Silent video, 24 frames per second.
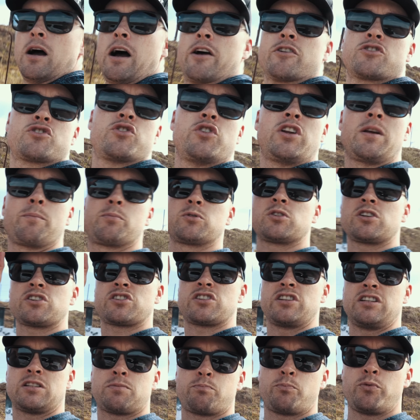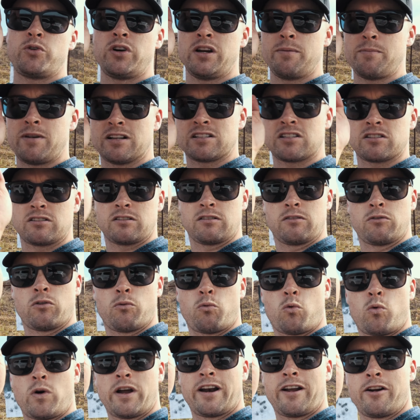our shooting position is pretty much
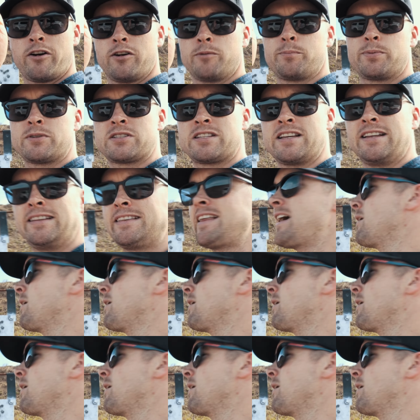100%